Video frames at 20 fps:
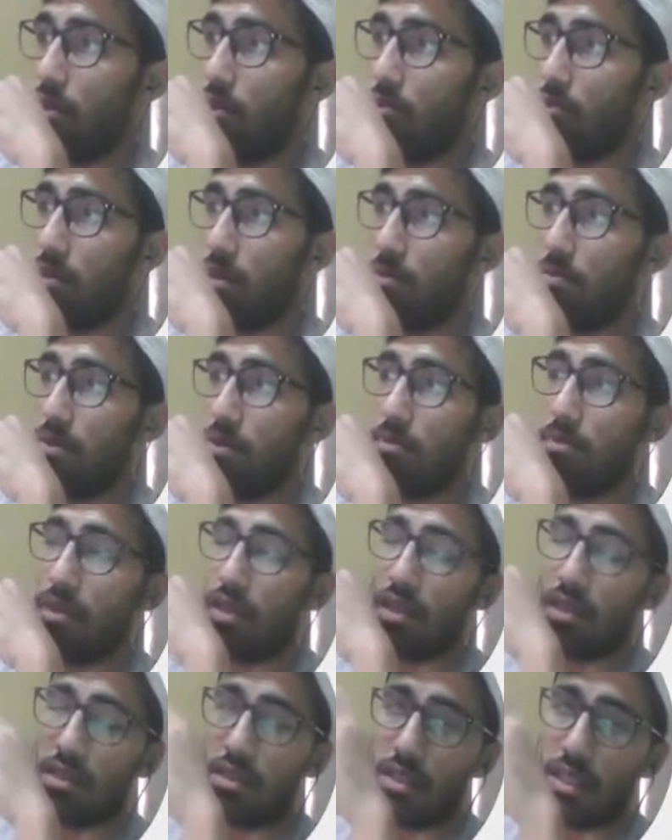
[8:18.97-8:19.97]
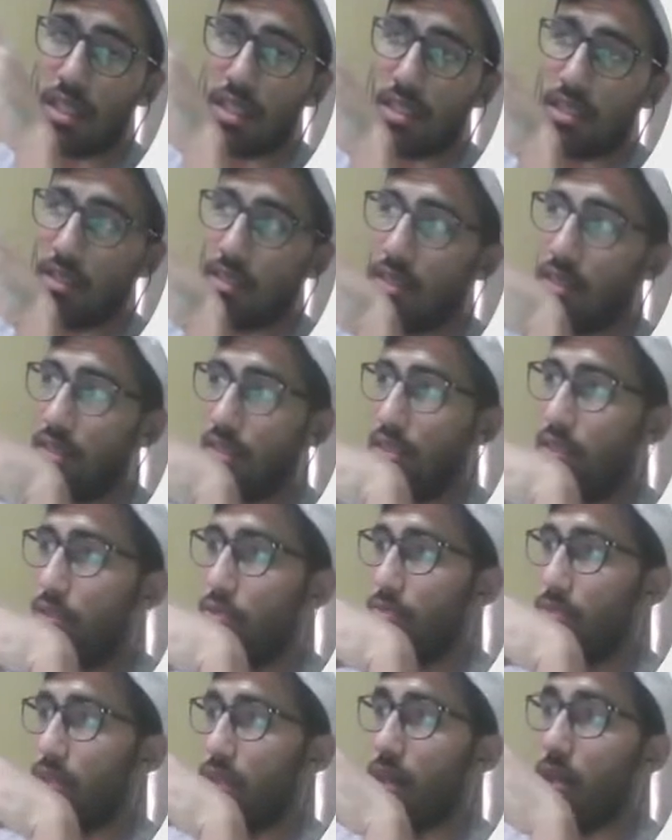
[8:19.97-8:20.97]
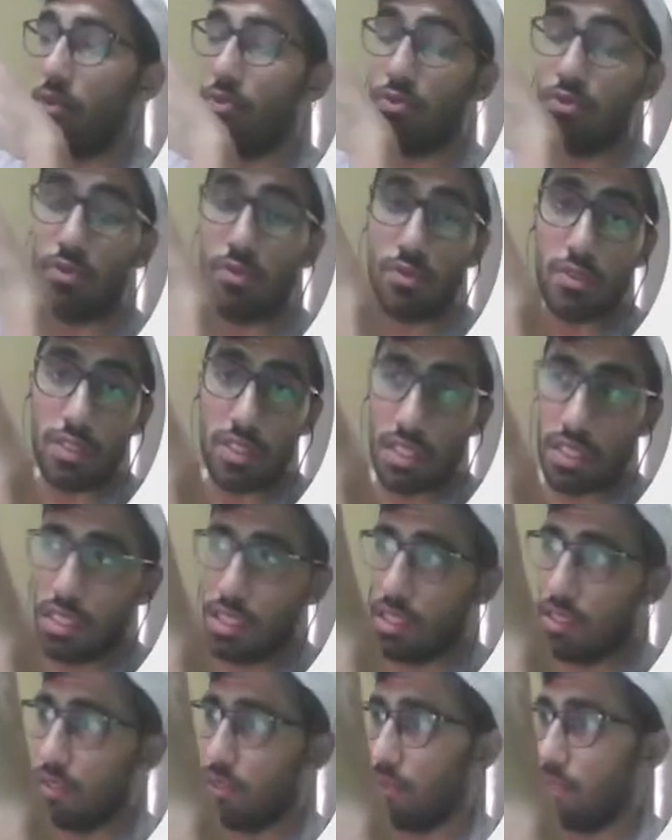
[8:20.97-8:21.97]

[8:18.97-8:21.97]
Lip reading: how many people are staying in there, how many households are there.